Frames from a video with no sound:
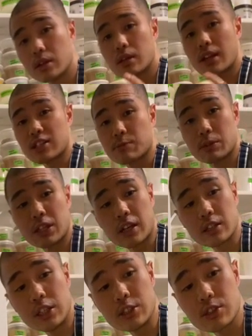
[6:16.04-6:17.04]
Last but not
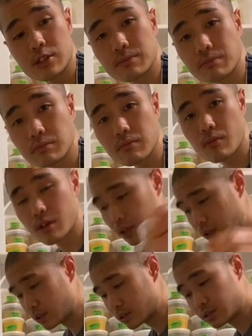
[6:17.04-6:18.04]
least,
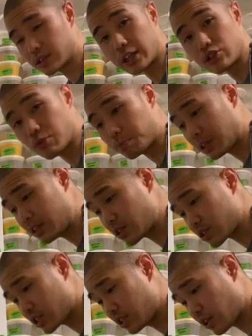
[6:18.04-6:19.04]
get your
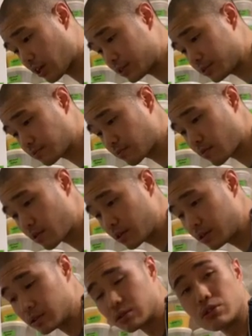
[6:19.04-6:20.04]
peanuts in there.
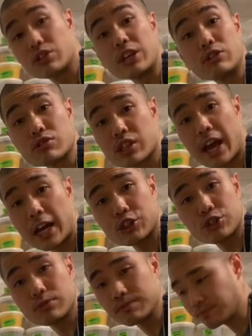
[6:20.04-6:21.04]
You can use
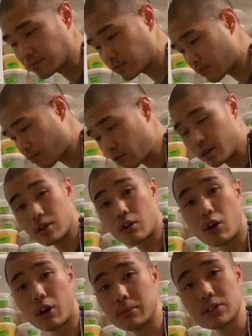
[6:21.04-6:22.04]
cashew,
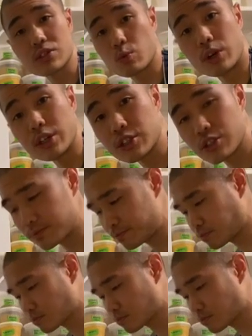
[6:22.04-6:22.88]
almonds works.